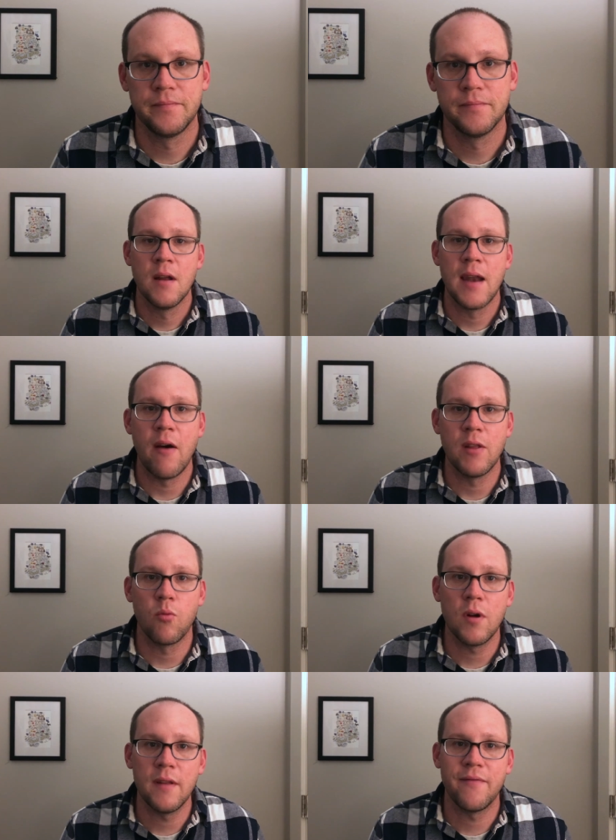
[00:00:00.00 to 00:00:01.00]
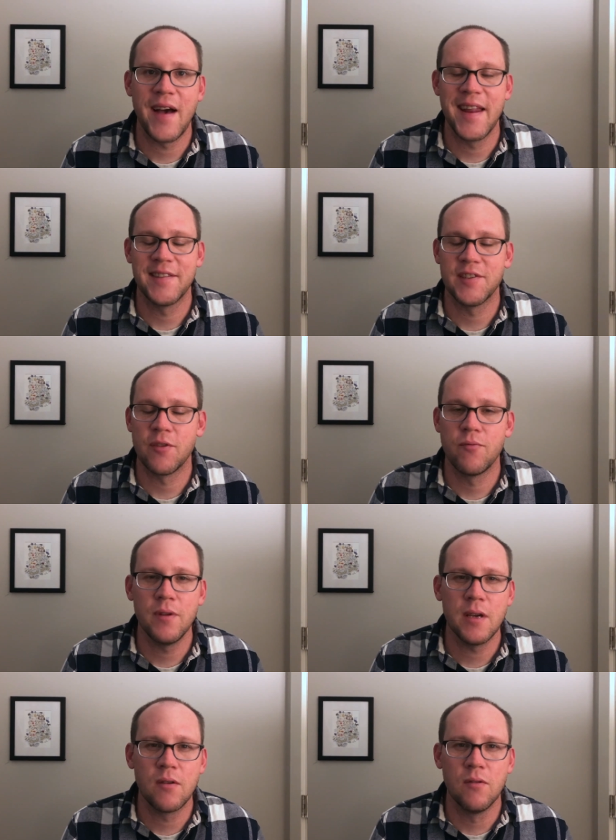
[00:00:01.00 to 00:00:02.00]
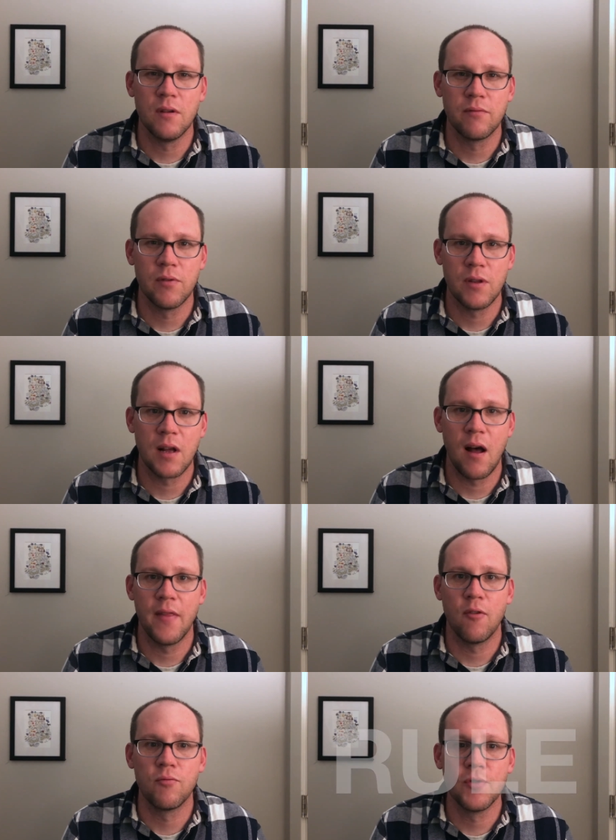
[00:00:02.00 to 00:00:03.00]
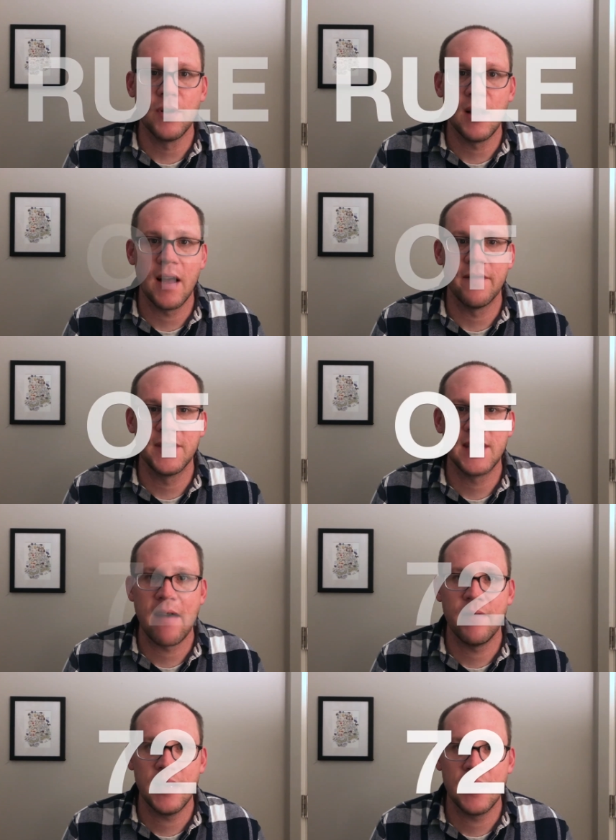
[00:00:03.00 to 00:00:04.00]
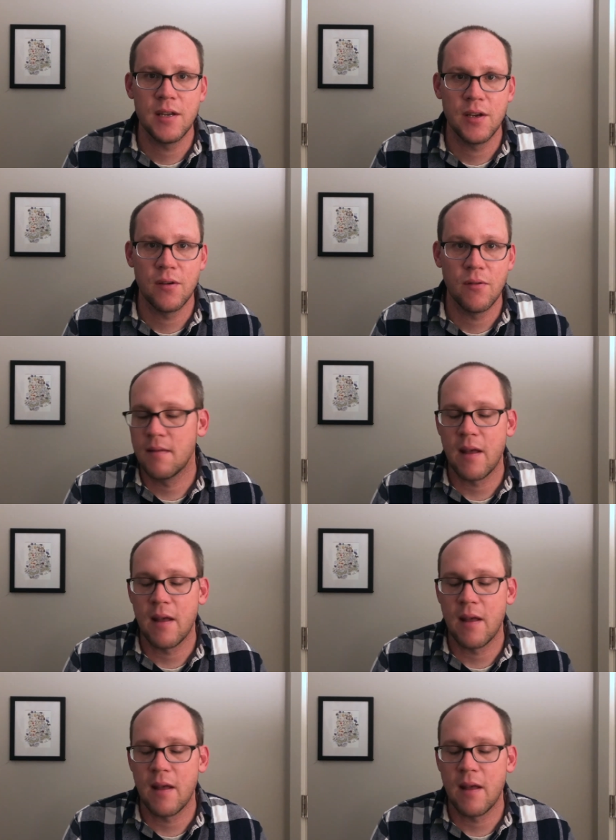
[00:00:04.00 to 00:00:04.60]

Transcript: Now, in the world of finance, there's a really cool rule called the rule of 72